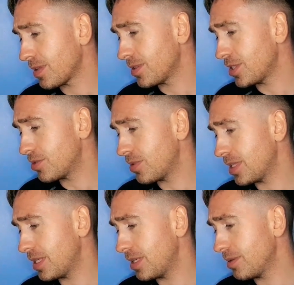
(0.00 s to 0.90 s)
just reading
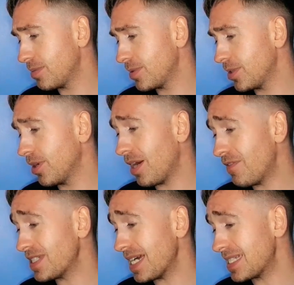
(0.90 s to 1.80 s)
here. Your life
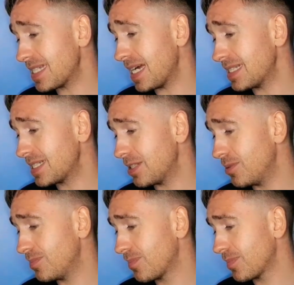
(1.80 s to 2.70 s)
is at a standstill.
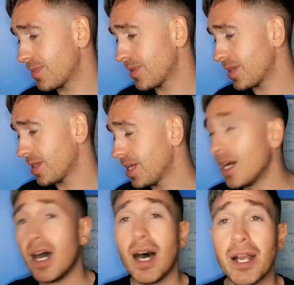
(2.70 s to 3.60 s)

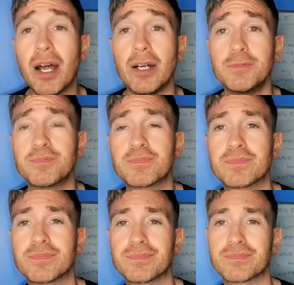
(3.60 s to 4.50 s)
I know
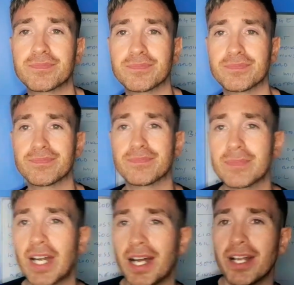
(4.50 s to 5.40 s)

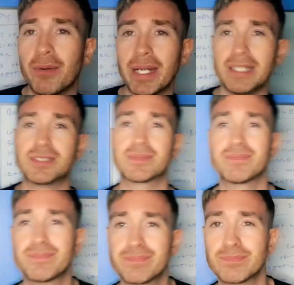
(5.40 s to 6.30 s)
it is.
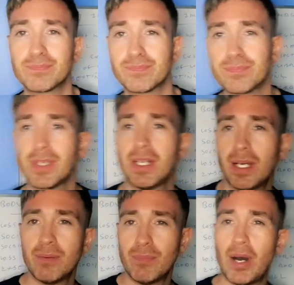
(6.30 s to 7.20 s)

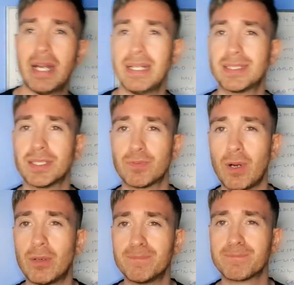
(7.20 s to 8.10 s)
Mine is as
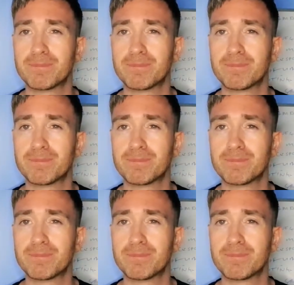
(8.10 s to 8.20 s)
well.